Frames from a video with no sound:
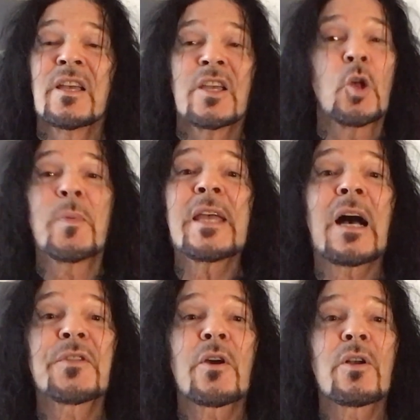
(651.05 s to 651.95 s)
He'll be
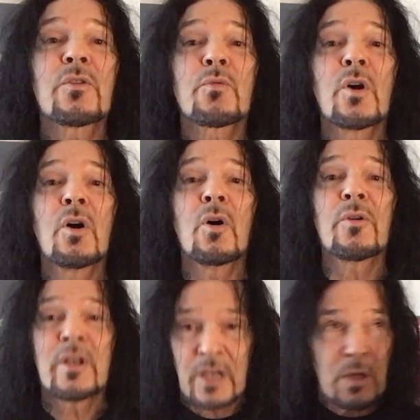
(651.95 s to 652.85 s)
out there on the
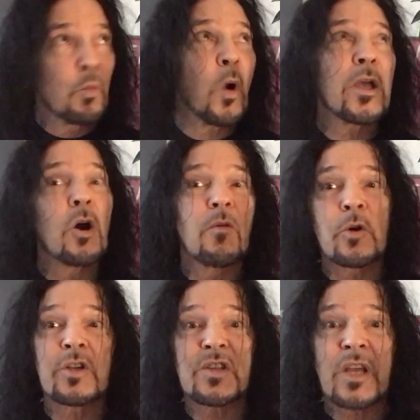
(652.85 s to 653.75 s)
road and way
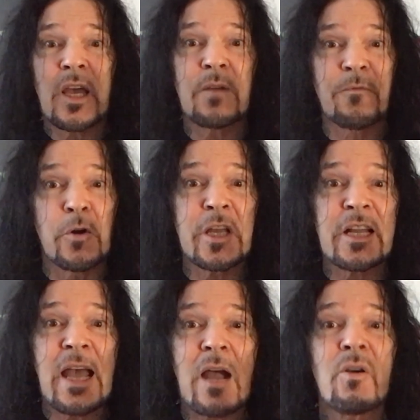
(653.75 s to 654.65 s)
over his head, freaking
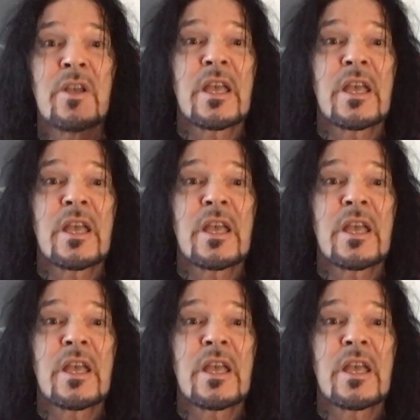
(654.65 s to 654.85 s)
out,